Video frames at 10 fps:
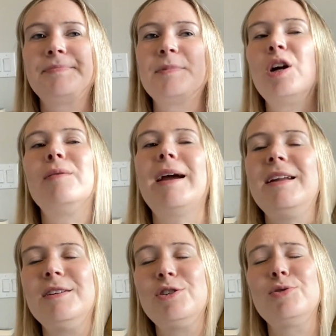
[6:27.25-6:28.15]
her
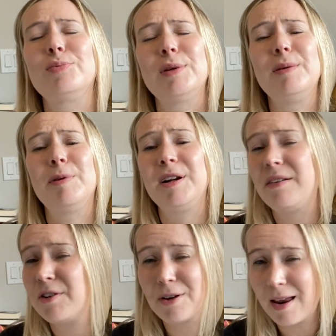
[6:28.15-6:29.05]
writing is just really pretty.
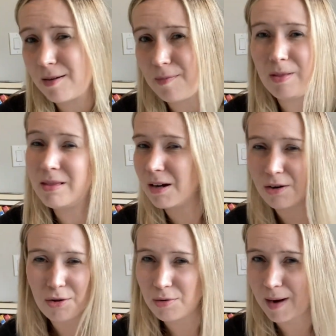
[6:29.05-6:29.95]
If you're not a
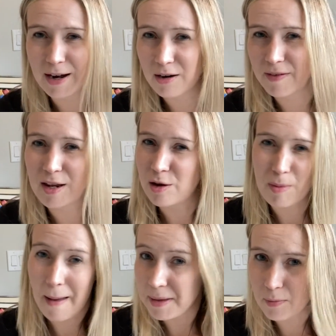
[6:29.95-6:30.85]
lyrical writer fan, you
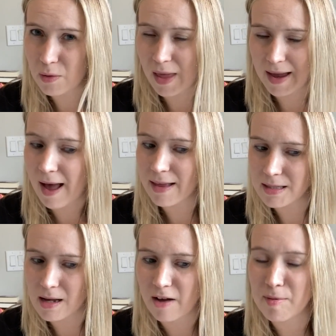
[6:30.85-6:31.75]
probably won't like Alice
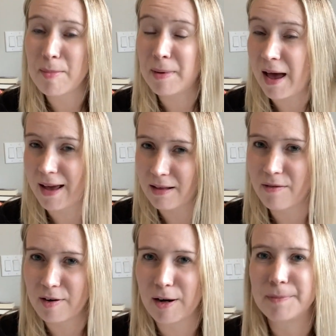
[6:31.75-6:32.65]
Hoffman, but I love
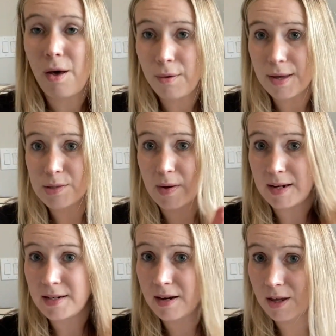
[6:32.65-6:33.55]
her. Okay, so I need
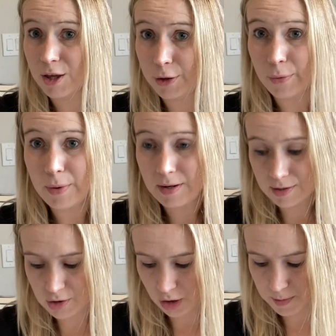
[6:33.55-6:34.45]
to get a cue and
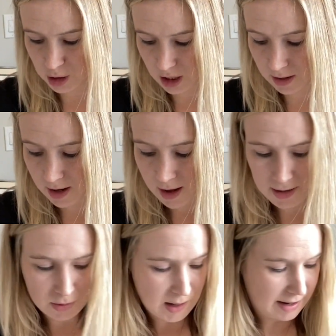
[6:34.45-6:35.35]
inscription.
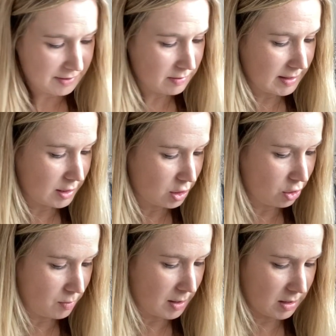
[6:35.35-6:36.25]
So I have to read
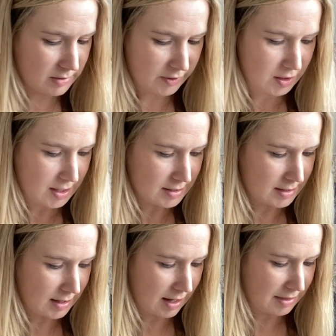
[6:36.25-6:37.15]
2 books for this
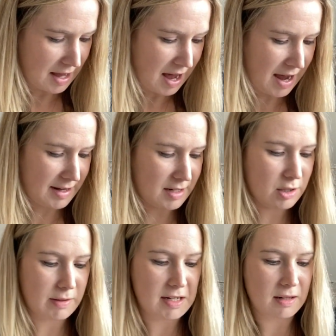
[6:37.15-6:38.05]
to get that. I need
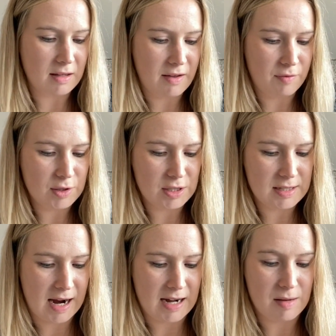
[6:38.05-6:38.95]
to read A Glyph, which is
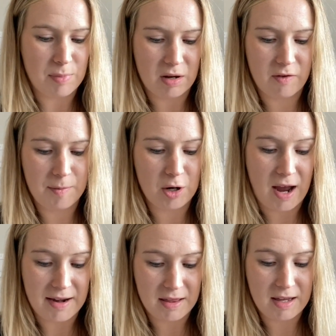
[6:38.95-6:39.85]
tidy, book from your
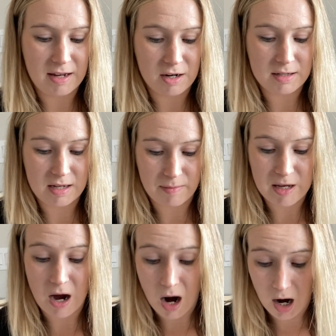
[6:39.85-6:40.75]
end of the year
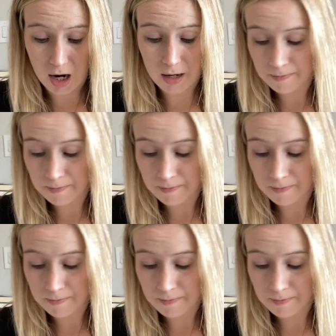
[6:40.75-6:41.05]
TBR.